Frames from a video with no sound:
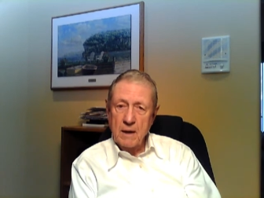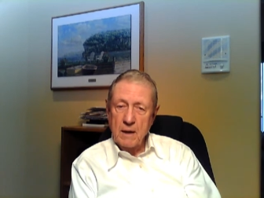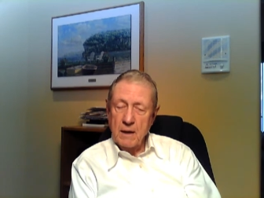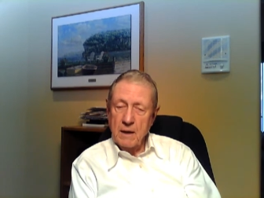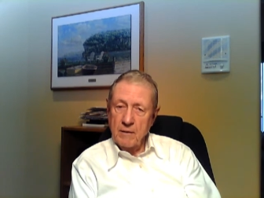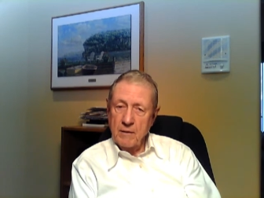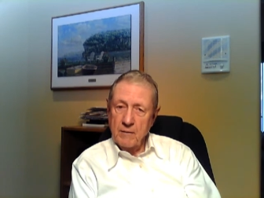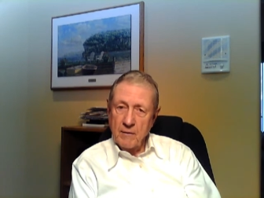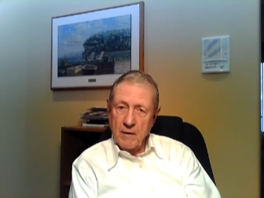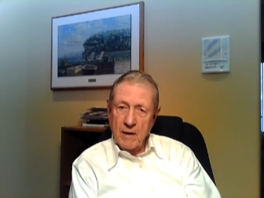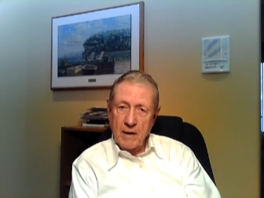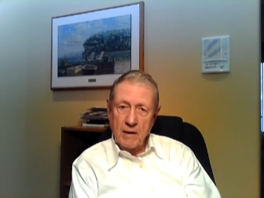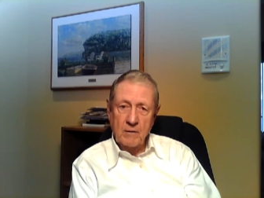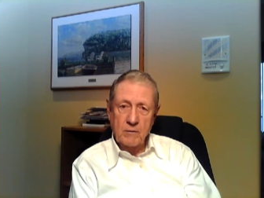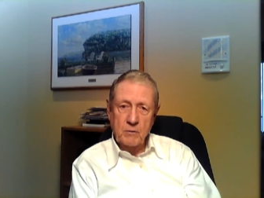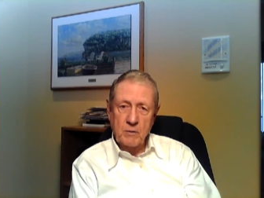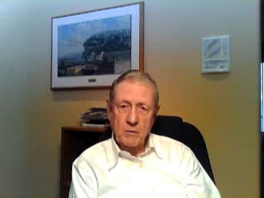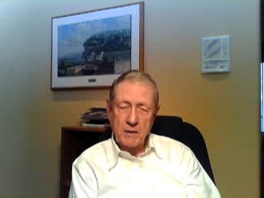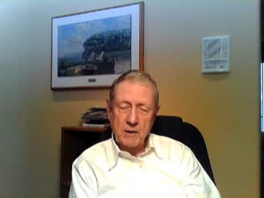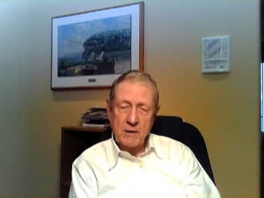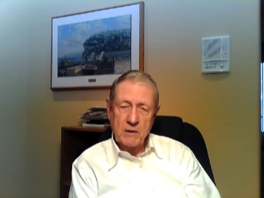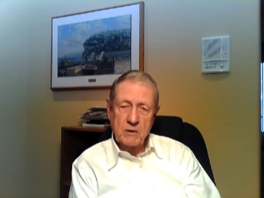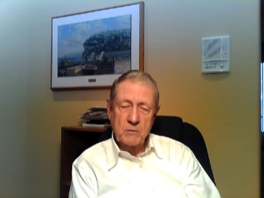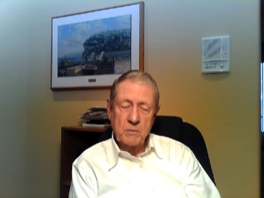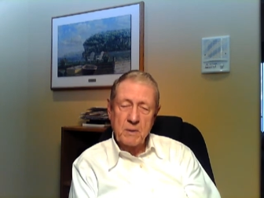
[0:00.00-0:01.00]
involved
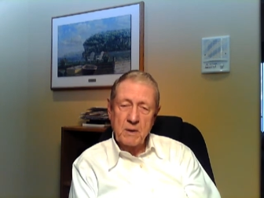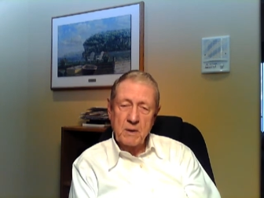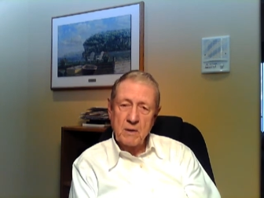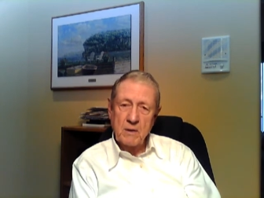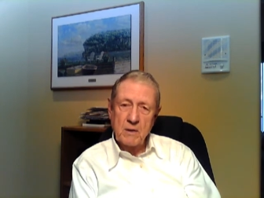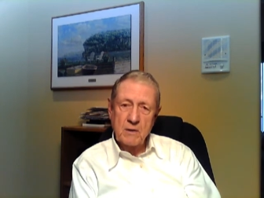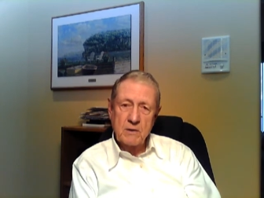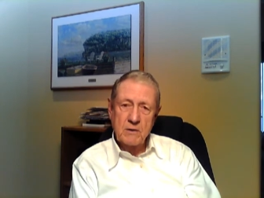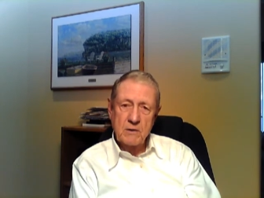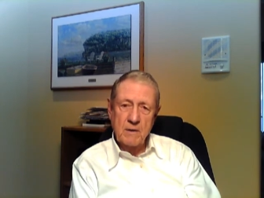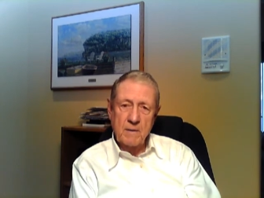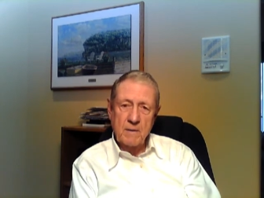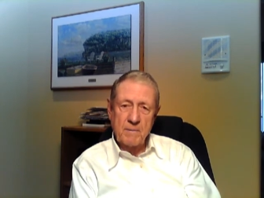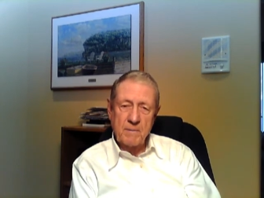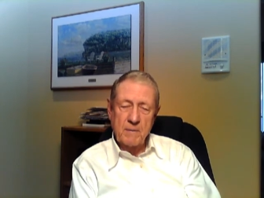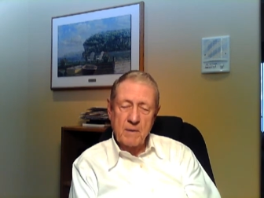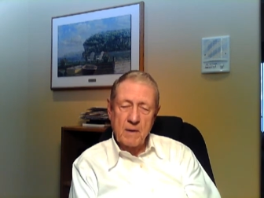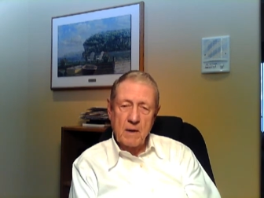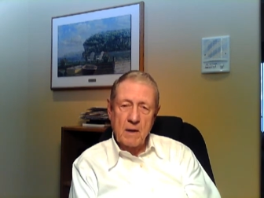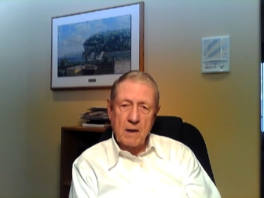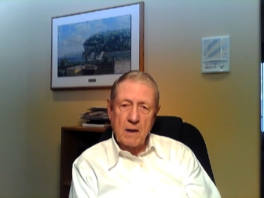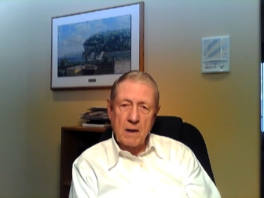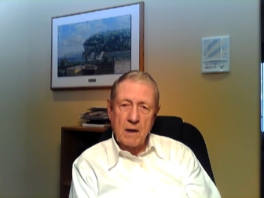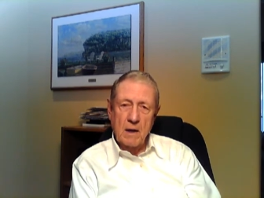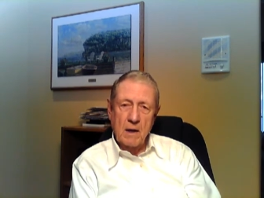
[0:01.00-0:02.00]
with us, because
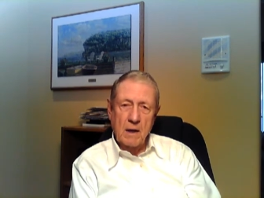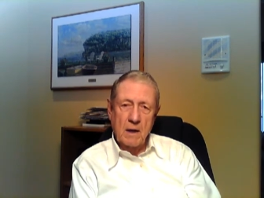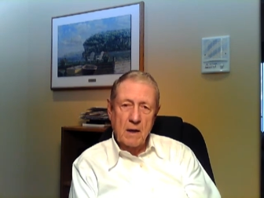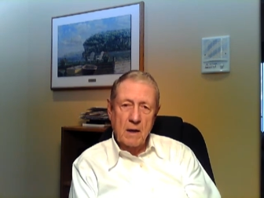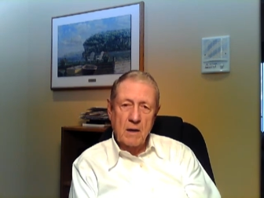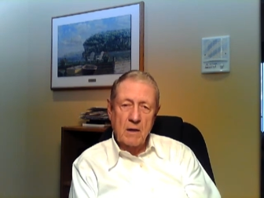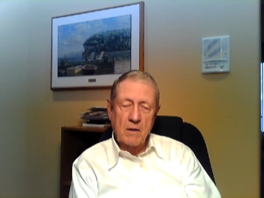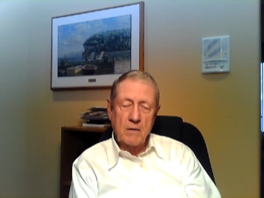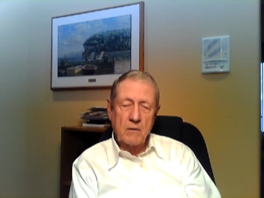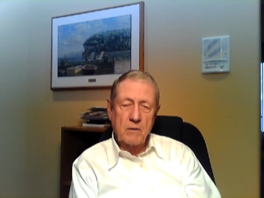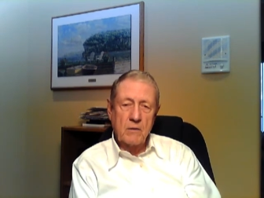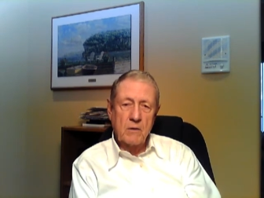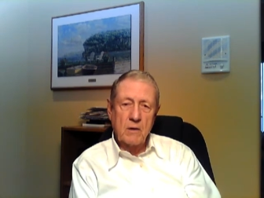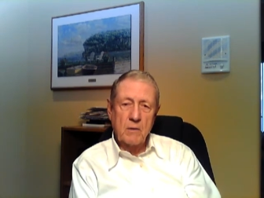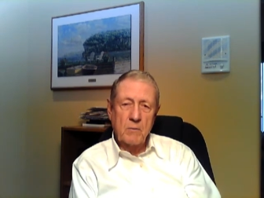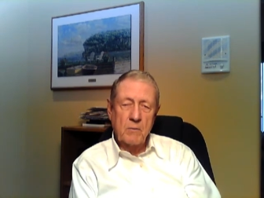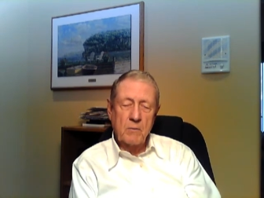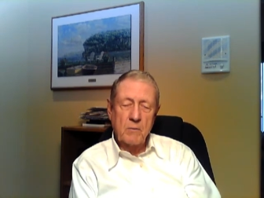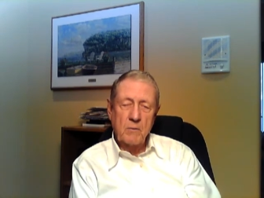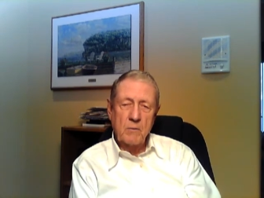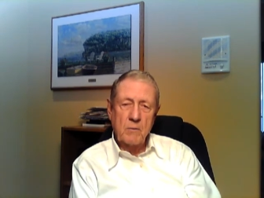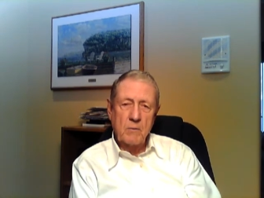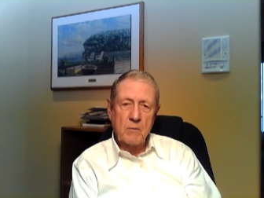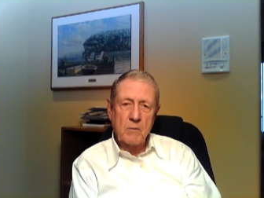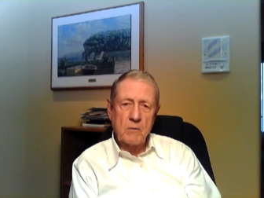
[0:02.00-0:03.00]
the
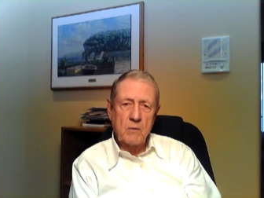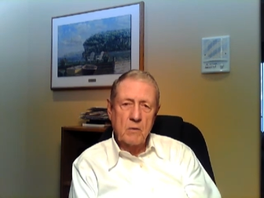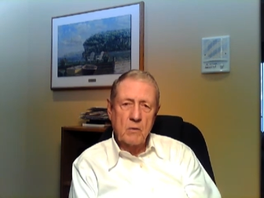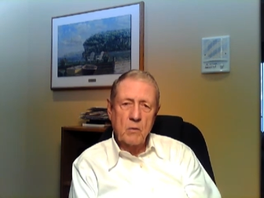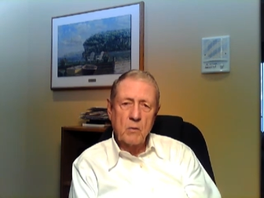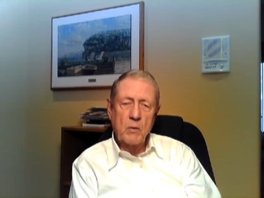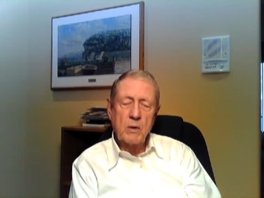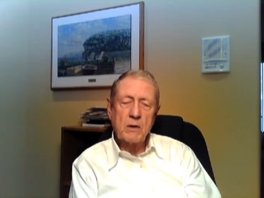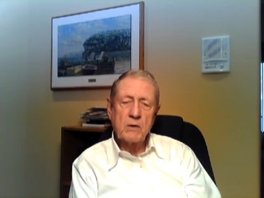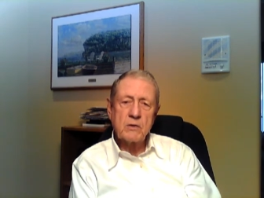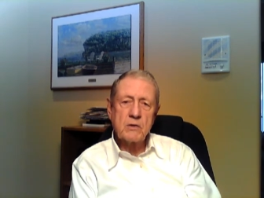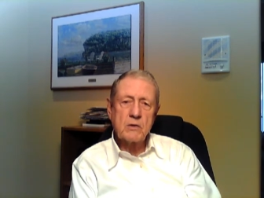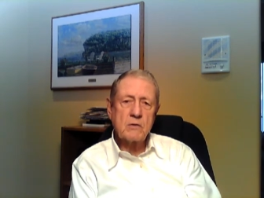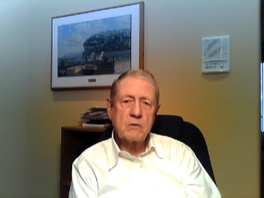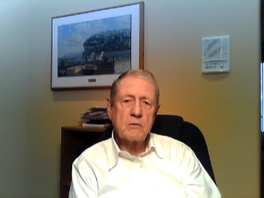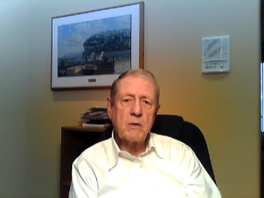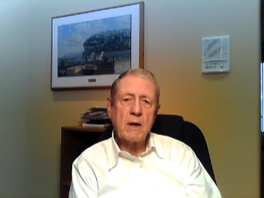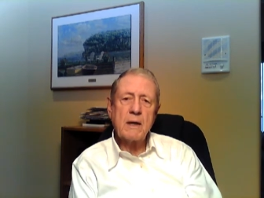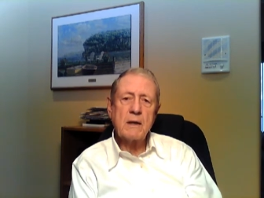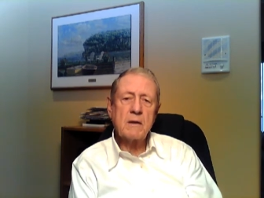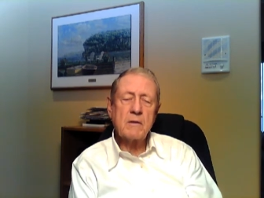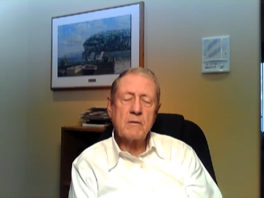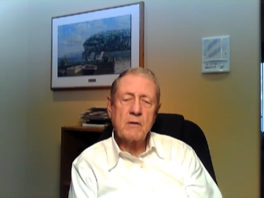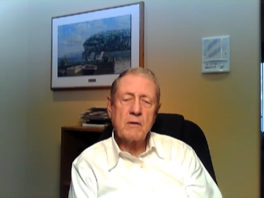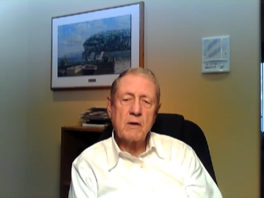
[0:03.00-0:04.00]
real
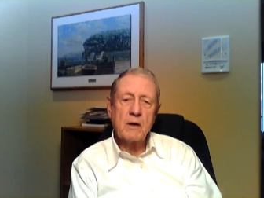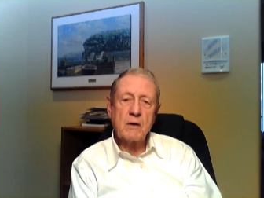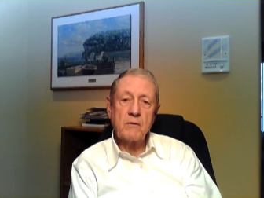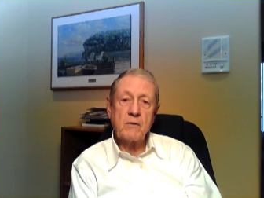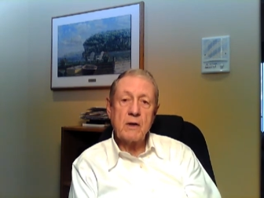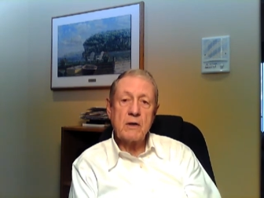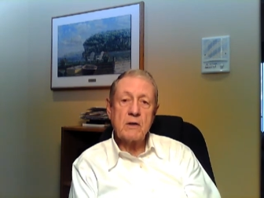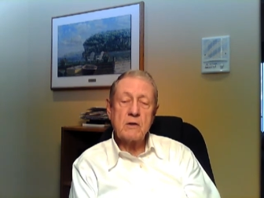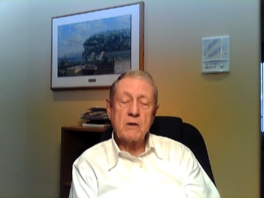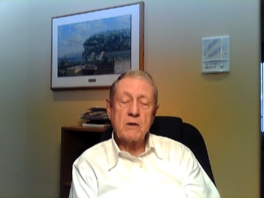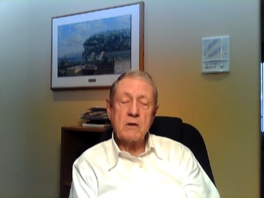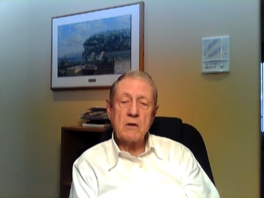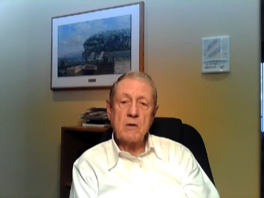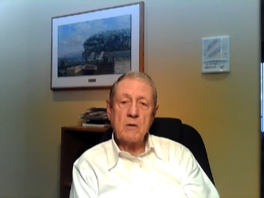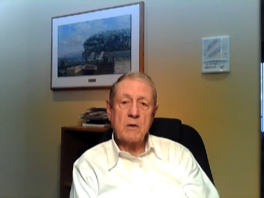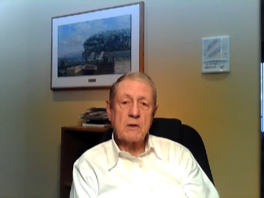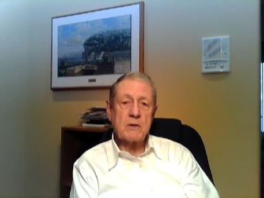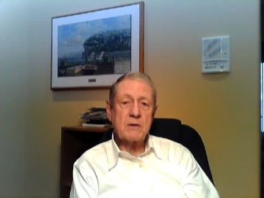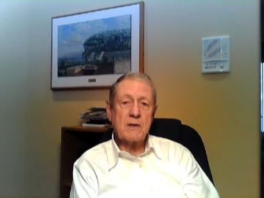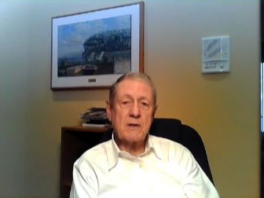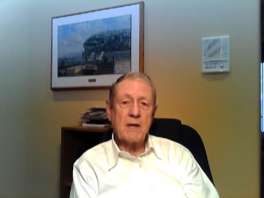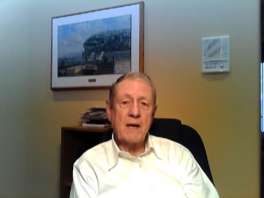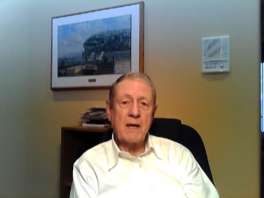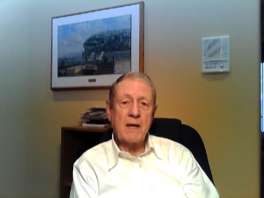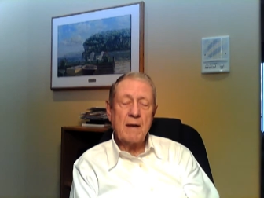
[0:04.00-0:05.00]
strength of Convention
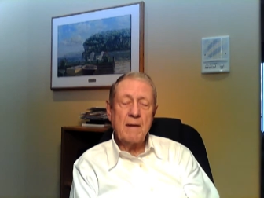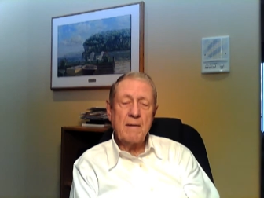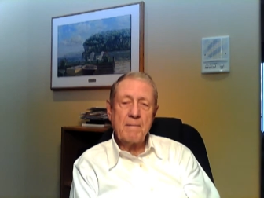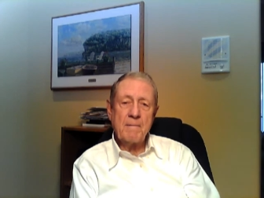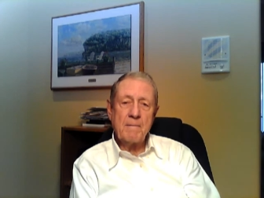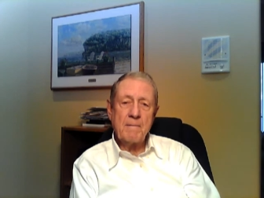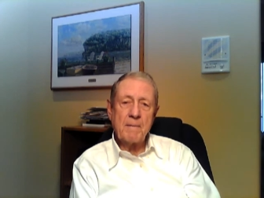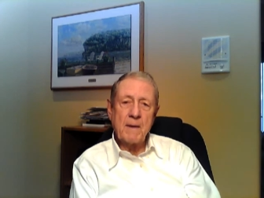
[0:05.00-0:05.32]
USA